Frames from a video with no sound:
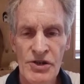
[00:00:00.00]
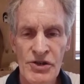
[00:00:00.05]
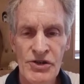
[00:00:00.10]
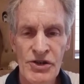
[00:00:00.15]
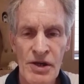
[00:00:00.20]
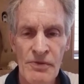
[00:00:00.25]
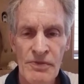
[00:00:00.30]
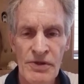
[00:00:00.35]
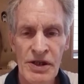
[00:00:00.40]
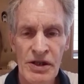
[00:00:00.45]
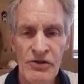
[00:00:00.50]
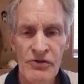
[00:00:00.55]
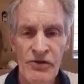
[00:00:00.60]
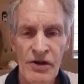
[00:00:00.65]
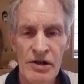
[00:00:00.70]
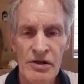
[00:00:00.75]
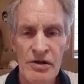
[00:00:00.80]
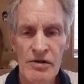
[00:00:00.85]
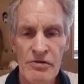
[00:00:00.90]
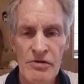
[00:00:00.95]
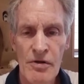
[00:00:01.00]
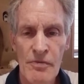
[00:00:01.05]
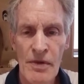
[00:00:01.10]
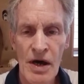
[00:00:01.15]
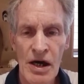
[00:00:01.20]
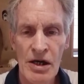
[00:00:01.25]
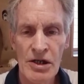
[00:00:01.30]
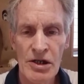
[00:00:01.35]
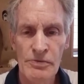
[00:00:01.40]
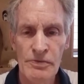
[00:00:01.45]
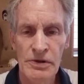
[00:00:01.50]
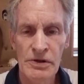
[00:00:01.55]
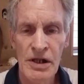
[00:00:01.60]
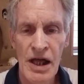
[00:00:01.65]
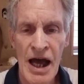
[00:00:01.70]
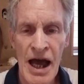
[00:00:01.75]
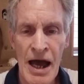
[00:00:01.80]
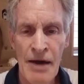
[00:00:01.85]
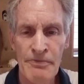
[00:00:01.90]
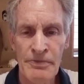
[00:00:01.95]
something very remarkable
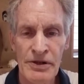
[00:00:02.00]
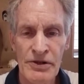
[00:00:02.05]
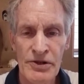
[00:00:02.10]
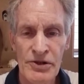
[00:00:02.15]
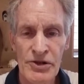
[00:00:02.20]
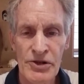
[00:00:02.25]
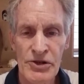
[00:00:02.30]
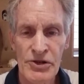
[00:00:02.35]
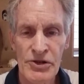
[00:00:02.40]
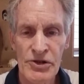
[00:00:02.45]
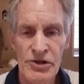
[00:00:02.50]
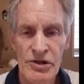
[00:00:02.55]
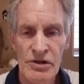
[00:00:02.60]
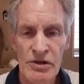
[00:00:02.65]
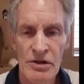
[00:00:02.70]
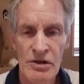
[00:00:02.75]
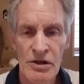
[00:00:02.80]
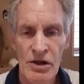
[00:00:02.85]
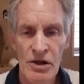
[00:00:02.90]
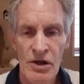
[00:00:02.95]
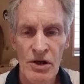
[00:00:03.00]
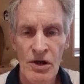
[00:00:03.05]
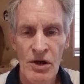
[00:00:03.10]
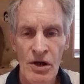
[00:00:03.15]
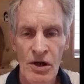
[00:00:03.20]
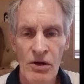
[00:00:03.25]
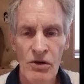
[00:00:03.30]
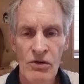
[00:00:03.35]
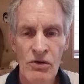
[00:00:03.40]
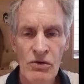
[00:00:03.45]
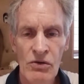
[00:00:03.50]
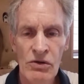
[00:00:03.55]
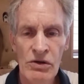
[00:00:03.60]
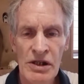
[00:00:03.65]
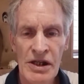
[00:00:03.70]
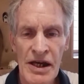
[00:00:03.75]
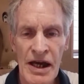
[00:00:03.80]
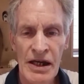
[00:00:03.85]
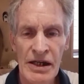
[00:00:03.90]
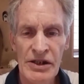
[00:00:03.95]
happens. All
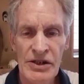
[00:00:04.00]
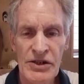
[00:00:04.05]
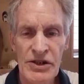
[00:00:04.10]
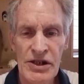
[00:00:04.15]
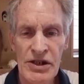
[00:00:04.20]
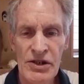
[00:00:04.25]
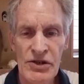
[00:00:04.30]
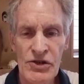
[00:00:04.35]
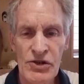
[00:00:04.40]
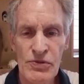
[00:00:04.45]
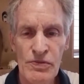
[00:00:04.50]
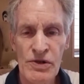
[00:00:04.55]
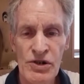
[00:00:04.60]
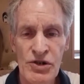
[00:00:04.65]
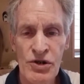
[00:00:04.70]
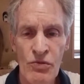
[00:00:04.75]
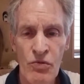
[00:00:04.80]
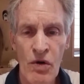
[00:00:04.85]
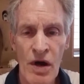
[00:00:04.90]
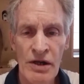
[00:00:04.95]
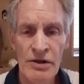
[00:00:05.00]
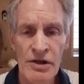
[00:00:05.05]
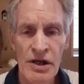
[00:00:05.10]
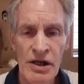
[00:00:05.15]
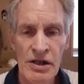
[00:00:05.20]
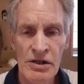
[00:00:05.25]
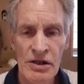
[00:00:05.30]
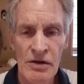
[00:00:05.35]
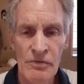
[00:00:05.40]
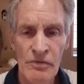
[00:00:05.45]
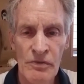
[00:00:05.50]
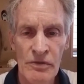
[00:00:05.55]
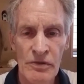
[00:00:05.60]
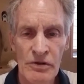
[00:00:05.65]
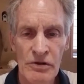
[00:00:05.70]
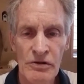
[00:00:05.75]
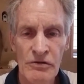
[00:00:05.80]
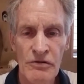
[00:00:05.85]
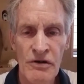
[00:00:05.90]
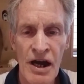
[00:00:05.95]
the ideas which are worrying them
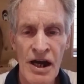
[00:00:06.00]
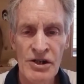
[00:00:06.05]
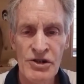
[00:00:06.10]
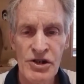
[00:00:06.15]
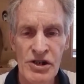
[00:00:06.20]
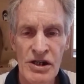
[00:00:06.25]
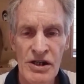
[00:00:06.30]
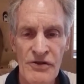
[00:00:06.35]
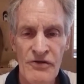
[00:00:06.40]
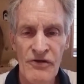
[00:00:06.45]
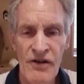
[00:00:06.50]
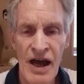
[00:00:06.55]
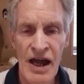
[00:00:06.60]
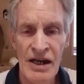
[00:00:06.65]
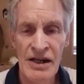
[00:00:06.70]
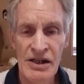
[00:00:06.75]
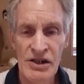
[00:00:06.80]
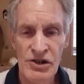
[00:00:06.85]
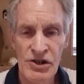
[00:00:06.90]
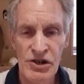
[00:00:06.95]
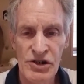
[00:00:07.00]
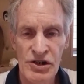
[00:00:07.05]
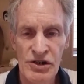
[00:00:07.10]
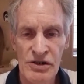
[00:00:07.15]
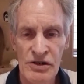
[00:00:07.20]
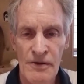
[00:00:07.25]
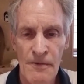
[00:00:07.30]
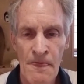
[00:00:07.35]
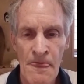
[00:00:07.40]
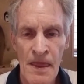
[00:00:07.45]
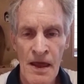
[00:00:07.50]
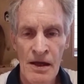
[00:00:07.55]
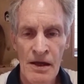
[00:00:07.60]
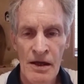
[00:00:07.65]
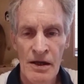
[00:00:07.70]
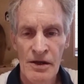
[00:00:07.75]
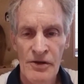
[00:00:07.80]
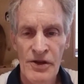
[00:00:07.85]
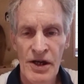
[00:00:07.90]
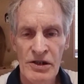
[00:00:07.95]
gradually vanish.
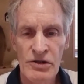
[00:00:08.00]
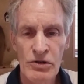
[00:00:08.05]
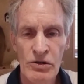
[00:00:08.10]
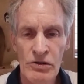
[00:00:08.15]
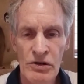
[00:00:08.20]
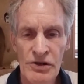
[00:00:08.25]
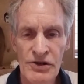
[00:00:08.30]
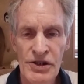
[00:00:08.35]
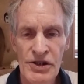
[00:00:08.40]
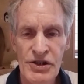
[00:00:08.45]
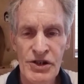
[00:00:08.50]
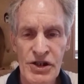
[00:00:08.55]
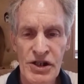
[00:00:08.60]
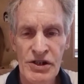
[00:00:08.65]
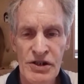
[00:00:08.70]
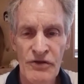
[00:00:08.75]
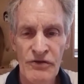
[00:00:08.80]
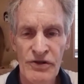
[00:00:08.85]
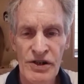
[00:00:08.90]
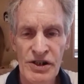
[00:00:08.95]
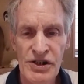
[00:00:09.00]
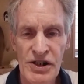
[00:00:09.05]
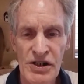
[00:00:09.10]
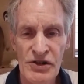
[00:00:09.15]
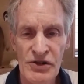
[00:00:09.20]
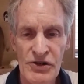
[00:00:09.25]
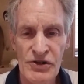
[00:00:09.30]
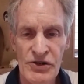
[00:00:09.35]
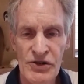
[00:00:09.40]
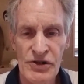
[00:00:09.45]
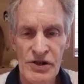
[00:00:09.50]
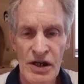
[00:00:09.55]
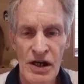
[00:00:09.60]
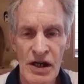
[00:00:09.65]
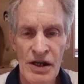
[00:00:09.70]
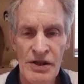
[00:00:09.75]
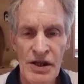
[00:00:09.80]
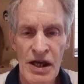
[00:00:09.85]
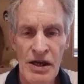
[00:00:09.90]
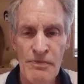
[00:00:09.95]
They're called the chittavrittis,
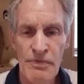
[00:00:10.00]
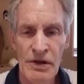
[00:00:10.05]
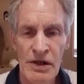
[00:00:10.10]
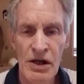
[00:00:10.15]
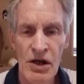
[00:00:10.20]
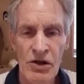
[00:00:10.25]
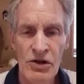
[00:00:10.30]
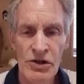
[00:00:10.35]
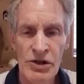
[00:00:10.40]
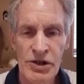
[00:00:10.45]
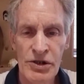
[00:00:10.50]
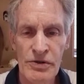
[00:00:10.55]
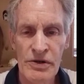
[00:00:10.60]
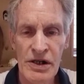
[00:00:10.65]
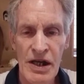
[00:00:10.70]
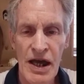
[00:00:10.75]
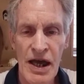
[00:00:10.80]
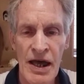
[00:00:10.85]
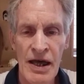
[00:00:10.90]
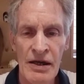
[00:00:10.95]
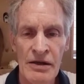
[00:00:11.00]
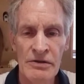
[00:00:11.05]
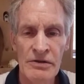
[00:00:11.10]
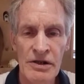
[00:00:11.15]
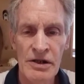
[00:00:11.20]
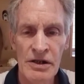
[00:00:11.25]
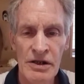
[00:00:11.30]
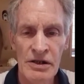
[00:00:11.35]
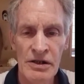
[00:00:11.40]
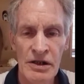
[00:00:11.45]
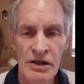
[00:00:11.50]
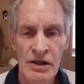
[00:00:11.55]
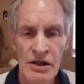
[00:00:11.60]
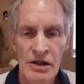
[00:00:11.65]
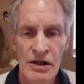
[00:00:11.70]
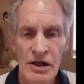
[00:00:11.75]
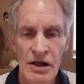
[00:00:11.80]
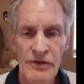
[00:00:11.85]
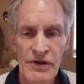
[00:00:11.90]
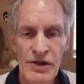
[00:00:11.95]
and they belong to an area
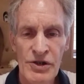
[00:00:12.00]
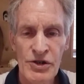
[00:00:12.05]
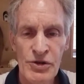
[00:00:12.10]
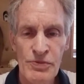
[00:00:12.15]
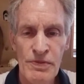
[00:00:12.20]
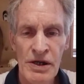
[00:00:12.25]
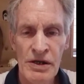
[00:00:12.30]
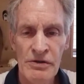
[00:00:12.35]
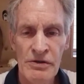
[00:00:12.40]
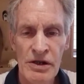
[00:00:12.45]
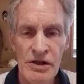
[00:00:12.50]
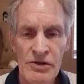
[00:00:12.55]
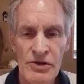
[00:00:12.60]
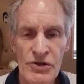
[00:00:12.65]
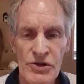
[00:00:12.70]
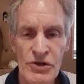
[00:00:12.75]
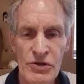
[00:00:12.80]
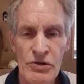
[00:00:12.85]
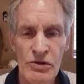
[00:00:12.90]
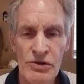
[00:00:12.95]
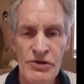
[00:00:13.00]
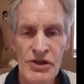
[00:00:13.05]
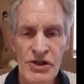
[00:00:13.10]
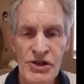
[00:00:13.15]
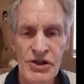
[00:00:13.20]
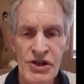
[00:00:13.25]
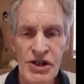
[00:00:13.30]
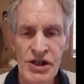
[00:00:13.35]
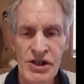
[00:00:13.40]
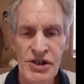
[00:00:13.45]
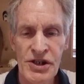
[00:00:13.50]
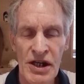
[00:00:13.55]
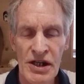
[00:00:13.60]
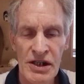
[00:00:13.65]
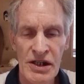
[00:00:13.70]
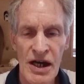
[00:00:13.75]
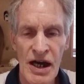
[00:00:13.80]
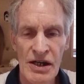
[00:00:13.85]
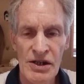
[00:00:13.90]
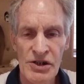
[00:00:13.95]
of experience called the
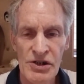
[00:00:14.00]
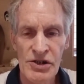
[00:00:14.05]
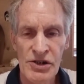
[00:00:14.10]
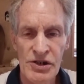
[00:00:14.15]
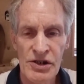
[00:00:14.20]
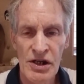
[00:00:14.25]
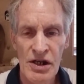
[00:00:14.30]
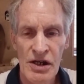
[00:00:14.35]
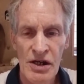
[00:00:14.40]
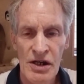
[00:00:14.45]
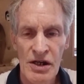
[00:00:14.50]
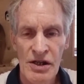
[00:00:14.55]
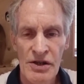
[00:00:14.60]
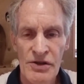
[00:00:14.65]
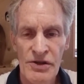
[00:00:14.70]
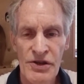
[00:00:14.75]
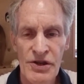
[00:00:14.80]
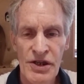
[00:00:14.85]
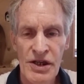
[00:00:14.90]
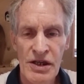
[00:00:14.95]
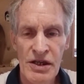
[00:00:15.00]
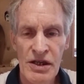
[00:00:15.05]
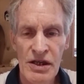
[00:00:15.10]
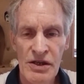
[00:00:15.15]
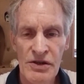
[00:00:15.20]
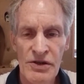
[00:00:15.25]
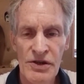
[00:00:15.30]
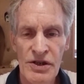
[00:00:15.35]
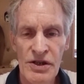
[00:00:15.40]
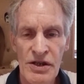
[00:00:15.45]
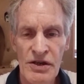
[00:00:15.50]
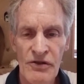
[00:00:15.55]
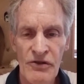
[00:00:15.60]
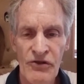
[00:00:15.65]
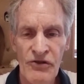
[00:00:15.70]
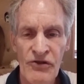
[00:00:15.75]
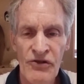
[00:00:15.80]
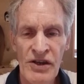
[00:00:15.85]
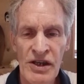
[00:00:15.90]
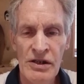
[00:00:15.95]
chittakash, the
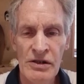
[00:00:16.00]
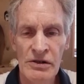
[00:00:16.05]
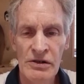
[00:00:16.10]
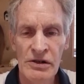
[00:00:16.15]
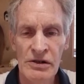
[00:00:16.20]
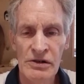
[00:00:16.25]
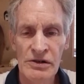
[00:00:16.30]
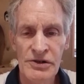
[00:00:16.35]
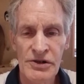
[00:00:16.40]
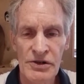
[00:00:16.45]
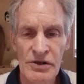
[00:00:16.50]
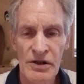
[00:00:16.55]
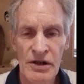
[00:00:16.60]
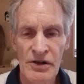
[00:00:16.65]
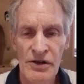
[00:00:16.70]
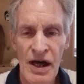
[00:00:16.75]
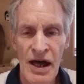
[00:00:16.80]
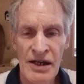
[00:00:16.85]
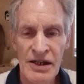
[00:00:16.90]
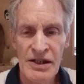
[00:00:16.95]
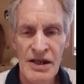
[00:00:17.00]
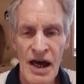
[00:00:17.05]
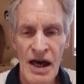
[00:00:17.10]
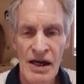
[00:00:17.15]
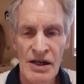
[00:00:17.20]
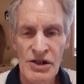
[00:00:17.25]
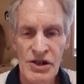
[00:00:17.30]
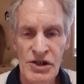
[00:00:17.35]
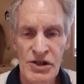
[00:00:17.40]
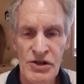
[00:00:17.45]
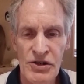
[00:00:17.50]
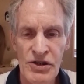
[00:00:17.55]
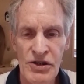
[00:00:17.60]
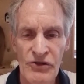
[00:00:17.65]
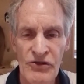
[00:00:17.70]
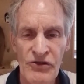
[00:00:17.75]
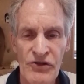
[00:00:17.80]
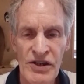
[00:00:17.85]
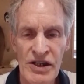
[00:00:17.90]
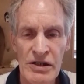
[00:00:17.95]
field, akash, the
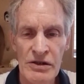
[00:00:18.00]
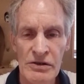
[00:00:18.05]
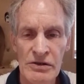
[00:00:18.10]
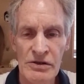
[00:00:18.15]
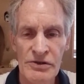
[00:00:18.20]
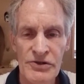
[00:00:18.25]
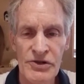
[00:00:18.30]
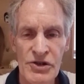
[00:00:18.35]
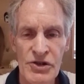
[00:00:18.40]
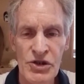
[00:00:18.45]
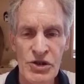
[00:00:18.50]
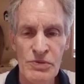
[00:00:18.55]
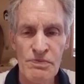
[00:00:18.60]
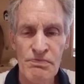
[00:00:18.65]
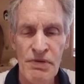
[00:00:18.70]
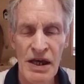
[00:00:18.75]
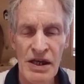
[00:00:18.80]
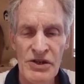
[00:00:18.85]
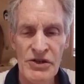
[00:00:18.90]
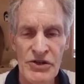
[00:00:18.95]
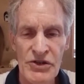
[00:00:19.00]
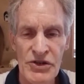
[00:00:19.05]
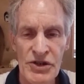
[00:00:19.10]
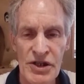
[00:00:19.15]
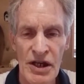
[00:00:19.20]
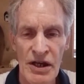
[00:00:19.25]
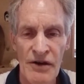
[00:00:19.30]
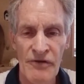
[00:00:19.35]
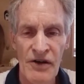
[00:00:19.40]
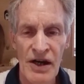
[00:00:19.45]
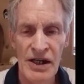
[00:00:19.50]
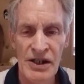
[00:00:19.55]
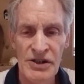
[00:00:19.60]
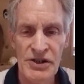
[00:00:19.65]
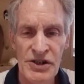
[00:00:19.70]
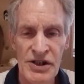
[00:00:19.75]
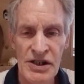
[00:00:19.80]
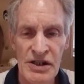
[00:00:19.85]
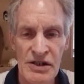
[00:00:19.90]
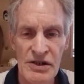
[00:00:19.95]
field, the space of
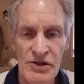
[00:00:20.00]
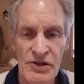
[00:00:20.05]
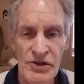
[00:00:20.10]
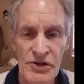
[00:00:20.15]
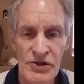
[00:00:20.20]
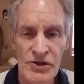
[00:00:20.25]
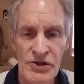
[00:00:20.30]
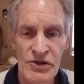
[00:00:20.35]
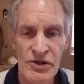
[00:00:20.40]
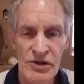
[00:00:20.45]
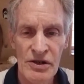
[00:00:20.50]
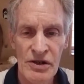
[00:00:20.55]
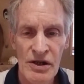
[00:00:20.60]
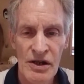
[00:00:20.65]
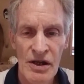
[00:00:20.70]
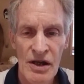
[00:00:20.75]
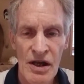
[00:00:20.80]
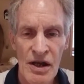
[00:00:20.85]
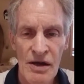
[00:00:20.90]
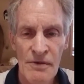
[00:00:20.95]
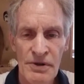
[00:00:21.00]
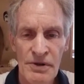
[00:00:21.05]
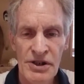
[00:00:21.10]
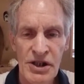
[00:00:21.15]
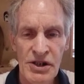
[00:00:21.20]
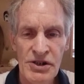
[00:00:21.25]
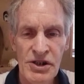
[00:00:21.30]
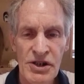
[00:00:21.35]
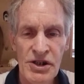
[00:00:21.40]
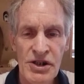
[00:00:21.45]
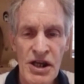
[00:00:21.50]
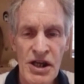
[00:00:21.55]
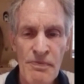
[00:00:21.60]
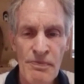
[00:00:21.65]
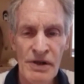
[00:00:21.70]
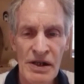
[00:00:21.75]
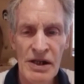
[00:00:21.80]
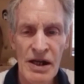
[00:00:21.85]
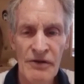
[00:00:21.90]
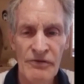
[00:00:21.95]
ideas. But at a
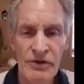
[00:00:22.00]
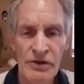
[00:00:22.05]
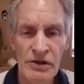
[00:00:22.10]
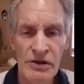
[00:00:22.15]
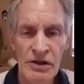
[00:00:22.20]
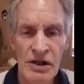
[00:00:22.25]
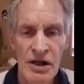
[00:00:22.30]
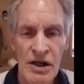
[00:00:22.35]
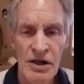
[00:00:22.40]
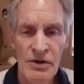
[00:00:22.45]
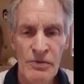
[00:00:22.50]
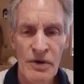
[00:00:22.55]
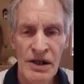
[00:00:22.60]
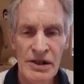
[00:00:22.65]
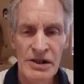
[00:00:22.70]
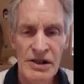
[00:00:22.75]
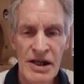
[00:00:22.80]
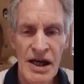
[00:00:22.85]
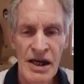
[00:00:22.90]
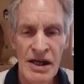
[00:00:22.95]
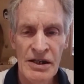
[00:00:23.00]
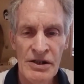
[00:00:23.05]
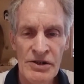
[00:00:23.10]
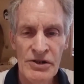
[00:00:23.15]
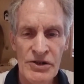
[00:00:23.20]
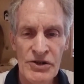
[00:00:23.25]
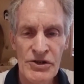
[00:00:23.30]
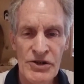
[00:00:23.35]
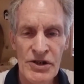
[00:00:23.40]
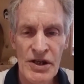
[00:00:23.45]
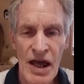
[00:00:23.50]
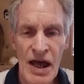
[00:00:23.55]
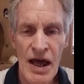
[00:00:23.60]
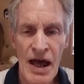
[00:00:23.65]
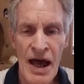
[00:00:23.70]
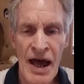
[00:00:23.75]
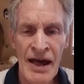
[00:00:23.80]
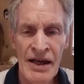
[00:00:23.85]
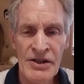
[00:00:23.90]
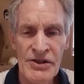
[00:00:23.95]
deeper level, one gains
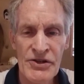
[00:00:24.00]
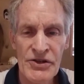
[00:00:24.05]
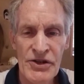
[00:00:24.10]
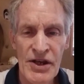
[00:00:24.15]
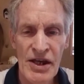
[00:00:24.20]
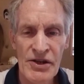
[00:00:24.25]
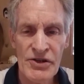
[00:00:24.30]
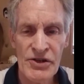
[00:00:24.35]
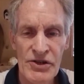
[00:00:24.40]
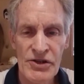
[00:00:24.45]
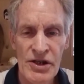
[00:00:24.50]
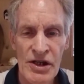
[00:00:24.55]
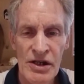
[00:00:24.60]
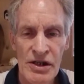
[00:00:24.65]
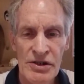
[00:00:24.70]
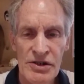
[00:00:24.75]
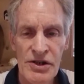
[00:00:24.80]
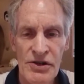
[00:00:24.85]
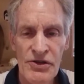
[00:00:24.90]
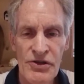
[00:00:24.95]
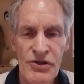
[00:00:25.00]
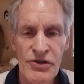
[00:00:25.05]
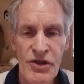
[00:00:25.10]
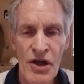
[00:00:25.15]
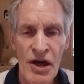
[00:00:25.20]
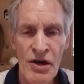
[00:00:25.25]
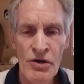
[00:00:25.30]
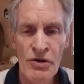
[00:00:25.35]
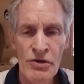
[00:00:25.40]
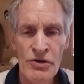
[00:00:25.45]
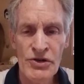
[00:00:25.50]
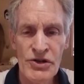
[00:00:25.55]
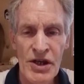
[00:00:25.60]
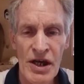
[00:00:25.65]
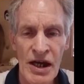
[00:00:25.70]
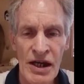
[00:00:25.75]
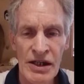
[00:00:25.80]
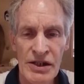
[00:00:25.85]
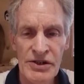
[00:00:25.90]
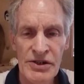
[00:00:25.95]
access to those
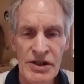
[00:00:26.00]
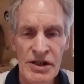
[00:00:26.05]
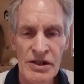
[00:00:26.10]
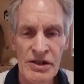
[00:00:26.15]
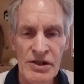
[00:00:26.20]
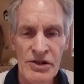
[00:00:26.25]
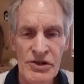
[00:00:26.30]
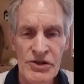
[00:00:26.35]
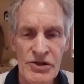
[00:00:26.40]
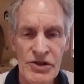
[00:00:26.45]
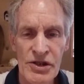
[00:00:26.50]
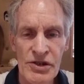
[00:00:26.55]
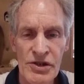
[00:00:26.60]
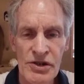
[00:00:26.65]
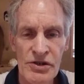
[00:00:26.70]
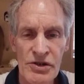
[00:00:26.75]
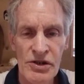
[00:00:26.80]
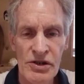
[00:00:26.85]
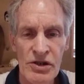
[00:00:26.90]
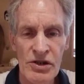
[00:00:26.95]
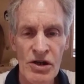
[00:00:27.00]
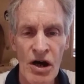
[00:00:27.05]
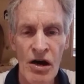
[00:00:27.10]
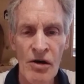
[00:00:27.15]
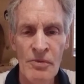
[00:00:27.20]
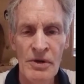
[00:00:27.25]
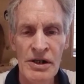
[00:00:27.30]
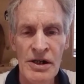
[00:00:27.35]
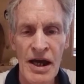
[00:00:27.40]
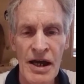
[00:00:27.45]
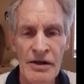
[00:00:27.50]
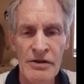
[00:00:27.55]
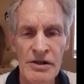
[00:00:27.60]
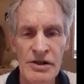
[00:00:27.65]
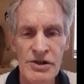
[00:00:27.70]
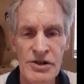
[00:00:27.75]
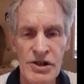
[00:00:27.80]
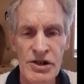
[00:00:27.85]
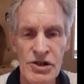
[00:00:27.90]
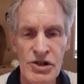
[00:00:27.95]
ideas that are the common
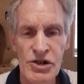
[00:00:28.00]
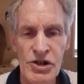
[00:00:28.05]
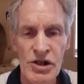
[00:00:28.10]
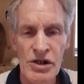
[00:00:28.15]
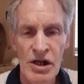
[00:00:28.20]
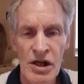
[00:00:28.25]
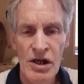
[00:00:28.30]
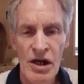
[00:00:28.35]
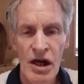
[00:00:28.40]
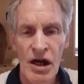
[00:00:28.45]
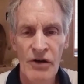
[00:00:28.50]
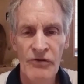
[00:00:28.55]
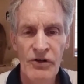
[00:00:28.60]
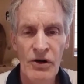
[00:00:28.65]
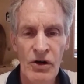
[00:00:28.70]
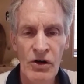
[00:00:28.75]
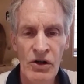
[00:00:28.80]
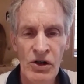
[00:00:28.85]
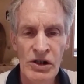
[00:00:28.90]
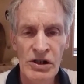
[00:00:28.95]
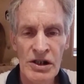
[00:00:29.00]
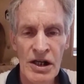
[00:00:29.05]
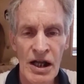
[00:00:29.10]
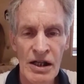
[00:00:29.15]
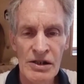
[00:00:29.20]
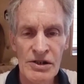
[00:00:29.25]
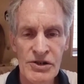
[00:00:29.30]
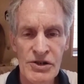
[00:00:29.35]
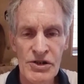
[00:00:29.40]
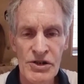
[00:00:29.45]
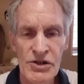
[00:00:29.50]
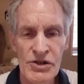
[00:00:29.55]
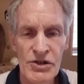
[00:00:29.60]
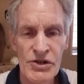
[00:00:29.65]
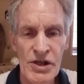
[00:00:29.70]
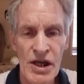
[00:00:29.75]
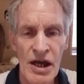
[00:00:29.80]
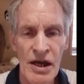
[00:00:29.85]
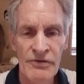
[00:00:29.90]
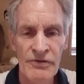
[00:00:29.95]
heritage of all
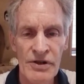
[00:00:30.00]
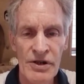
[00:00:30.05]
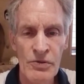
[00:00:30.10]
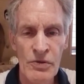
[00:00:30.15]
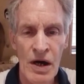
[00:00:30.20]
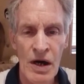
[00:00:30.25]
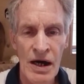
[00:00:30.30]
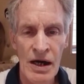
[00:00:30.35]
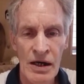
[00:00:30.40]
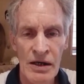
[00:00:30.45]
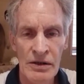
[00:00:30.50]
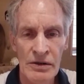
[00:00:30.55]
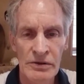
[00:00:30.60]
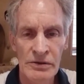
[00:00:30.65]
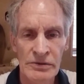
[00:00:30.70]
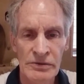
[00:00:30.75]
cultures everywhere.